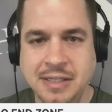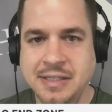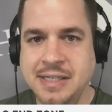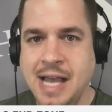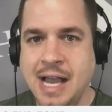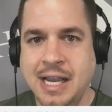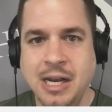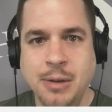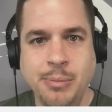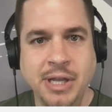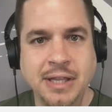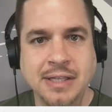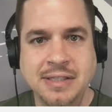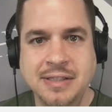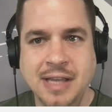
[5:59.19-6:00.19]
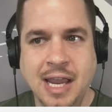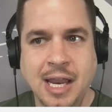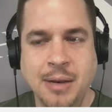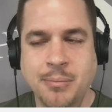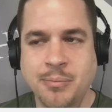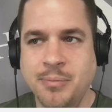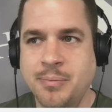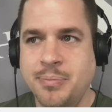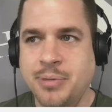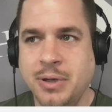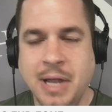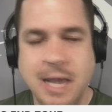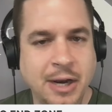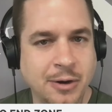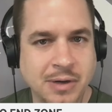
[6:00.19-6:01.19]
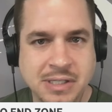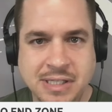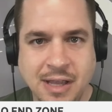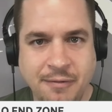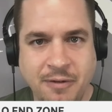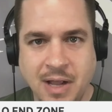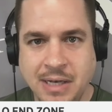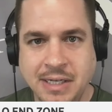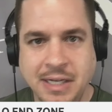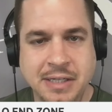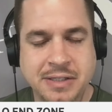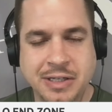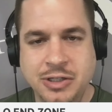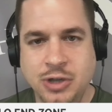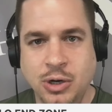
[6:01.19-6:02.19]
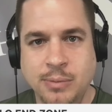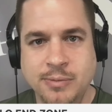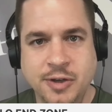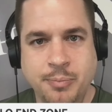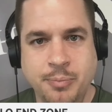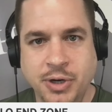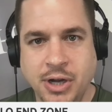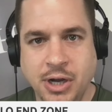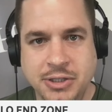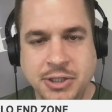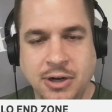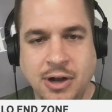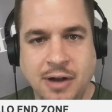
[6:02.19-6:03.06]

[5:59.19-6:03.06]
He's not going to be the same player as Stephon Diggs in terms of production